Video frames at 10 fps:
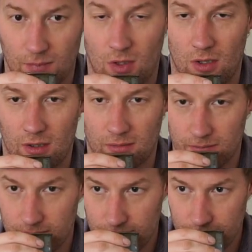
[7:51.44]
Oh,
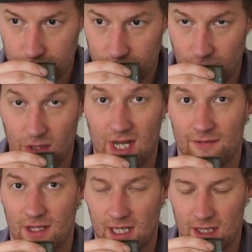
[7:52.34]
you
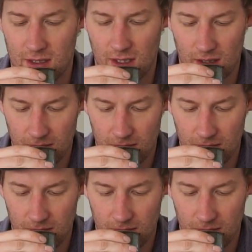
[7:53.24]
definitely get